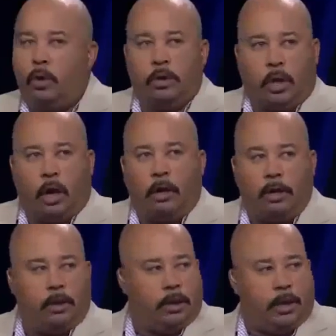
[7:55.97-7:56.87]
George
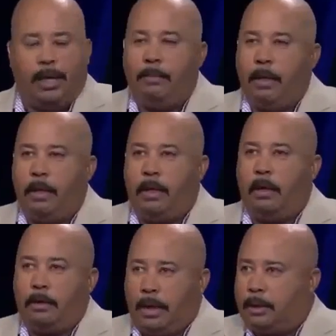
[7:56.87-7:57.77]
Karl, you look at him and you
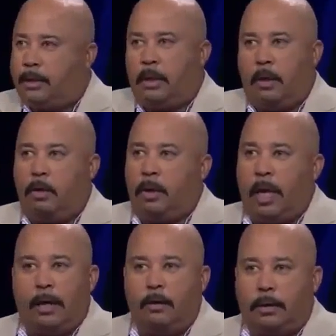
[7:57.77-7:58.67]
go, that's an
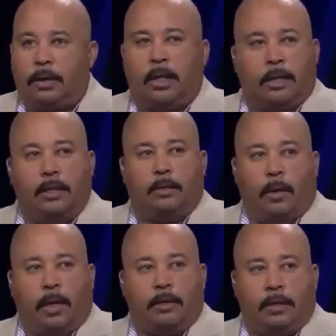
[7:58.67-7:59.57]
old guy who's stuck in
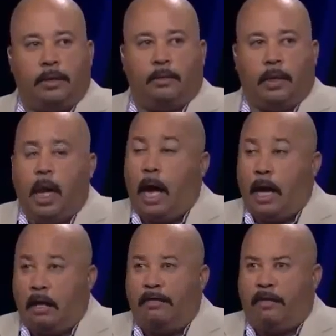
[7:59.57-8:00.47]
his ways. He's the one,
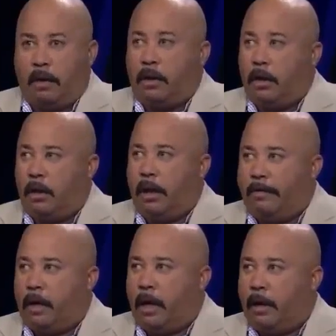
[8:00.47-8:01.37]
I eat at 4:30
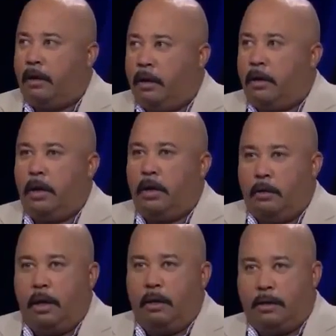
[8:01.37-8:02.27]
every day,
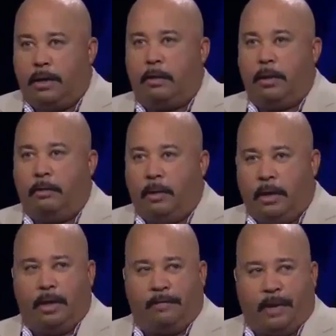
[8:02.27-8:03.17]
and you ain't going to tell me
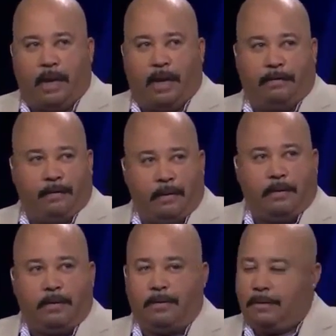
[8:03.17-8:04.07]
we eating at
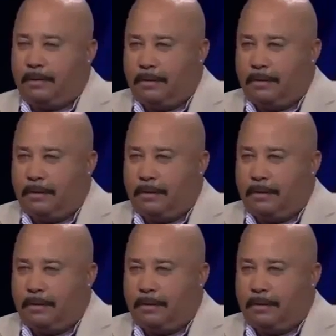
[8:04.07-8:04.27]
5.